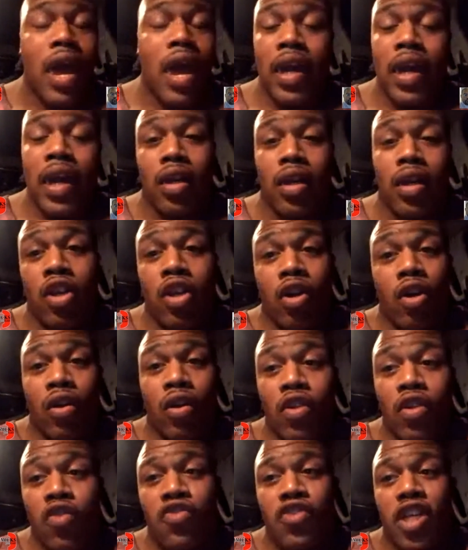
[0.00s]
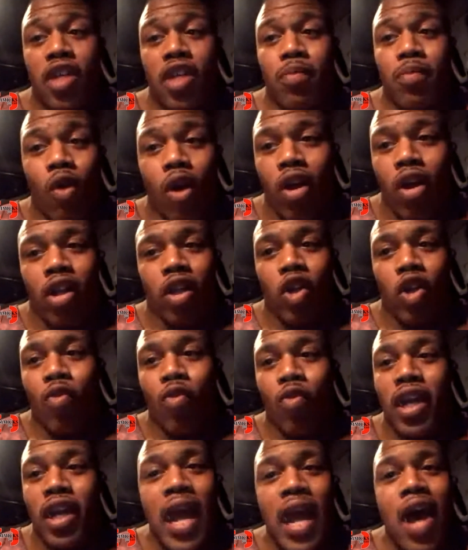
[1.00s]
You've seen me work
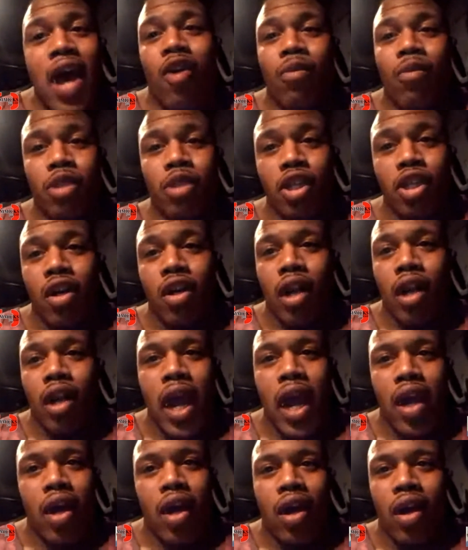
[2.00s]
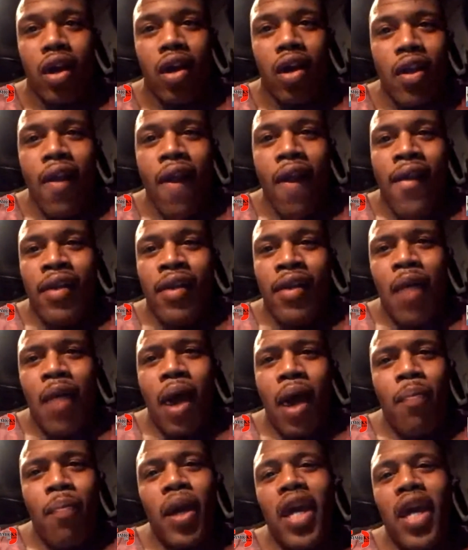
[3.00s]
a little bit now. I'm sure
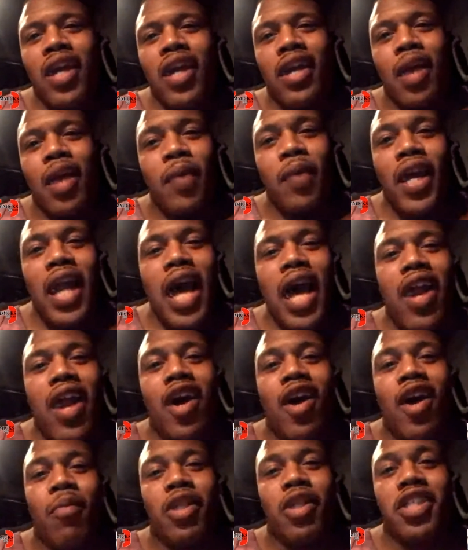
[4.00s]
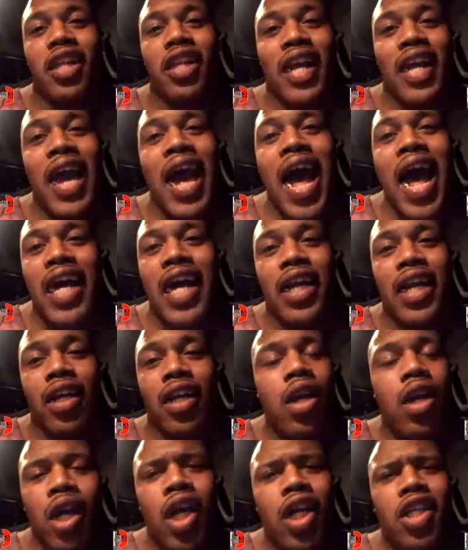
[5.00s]
I pay a lot of homage to the guy, and
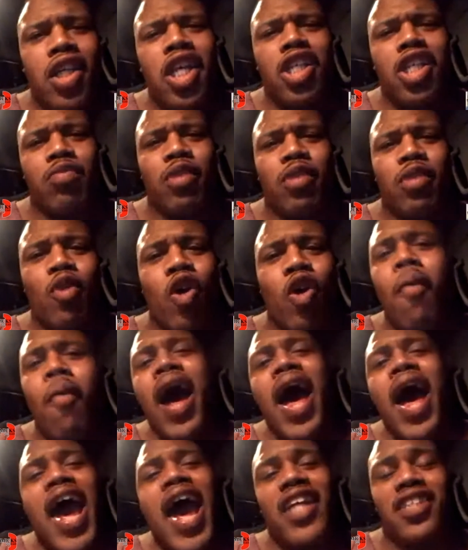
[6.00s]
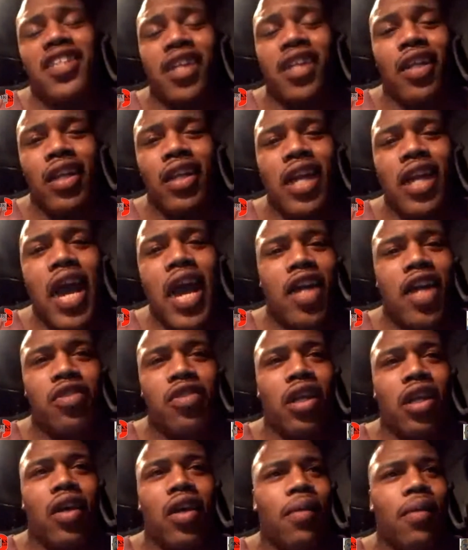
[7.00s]
he teaches me more by accident than he
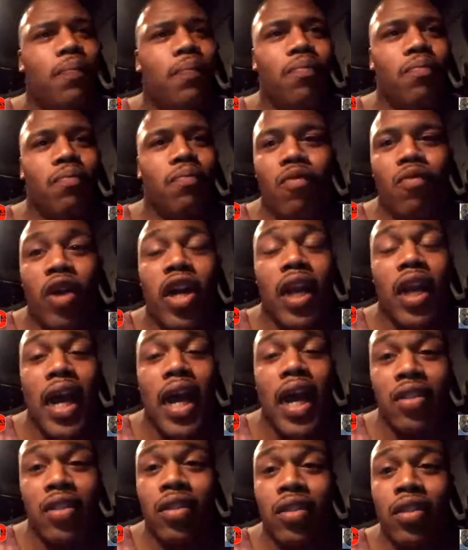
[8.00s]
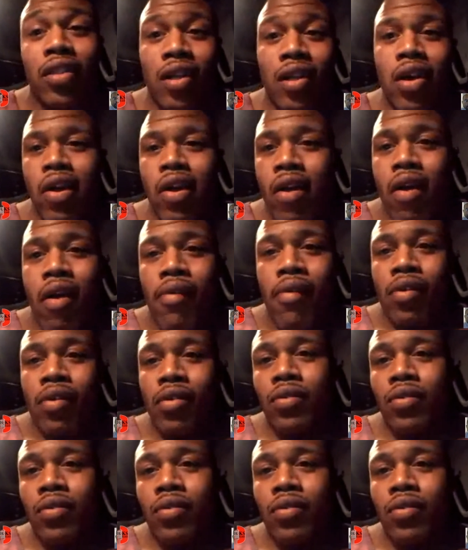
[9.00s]
actually realizes.